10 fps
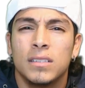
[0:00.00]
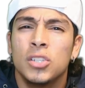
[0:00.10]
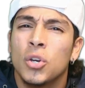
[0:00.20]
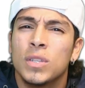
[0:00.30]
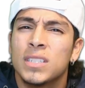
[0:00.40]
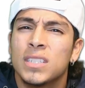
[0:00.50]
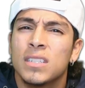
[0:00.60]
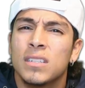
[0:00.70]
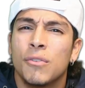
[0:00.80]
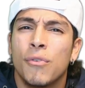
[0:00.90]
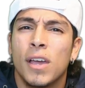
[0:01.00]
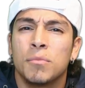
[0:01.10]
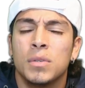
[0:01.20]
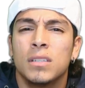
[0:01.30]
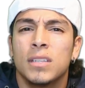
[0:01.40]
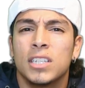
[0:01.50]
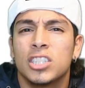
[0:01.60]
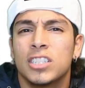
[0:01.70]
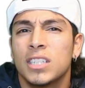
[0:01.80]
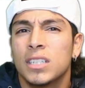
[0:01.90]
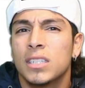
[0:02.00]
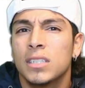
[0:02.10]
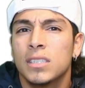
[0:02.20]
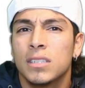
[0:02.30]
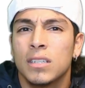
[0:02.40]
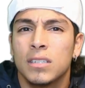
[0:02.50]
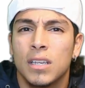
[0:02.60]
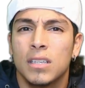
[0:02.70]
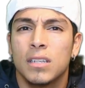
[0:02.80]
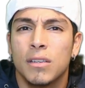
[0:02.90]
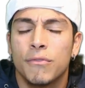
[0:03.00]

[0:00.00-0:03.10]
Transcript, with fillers: you know, this doesn't affect me, that your sickness, doesn't